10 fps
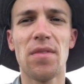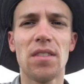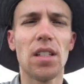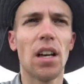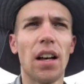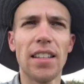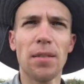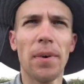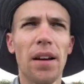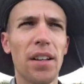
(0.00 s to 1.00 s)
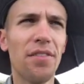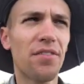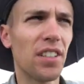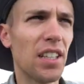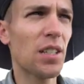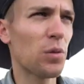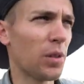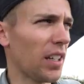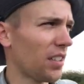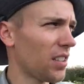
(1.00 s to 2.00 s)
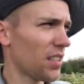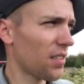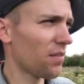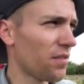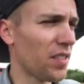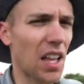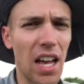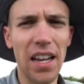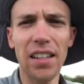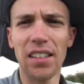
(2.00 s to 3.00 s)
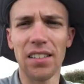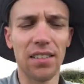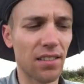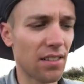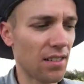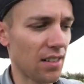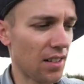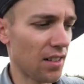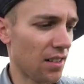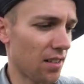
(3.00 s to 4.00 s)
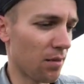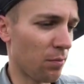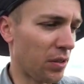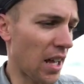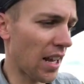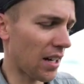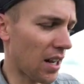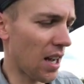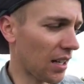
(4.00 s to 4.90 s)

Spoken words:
So that's about it for this week. Just flying and playing, huh,